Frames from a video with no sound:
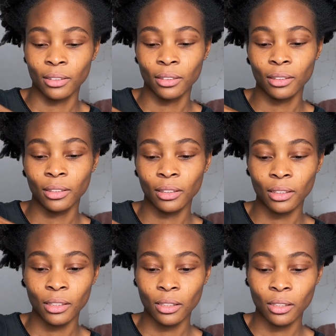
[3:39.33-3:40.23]
This
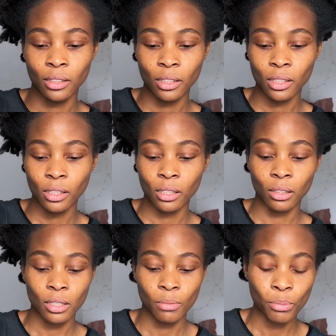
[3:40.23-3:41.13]
is the
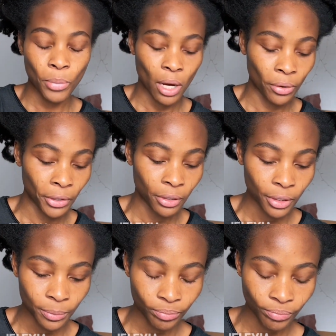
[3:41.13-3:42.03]
detoxing powder,
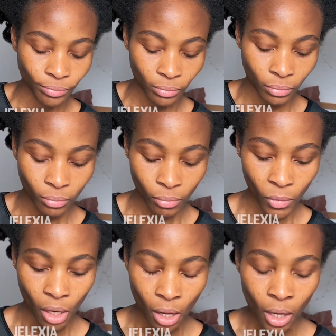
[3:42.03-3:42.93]

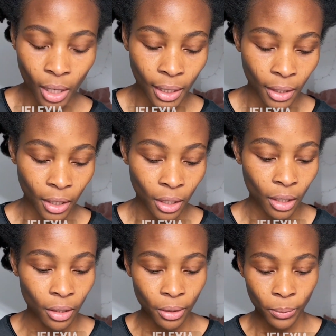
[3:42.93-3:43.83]
and
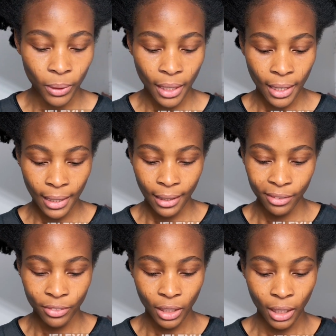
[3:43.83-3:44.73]
here we have
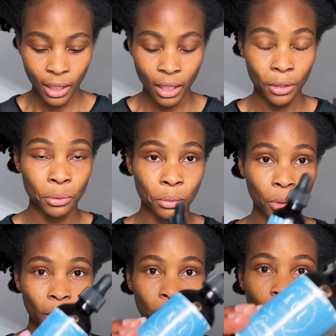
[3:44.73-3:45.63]
a grow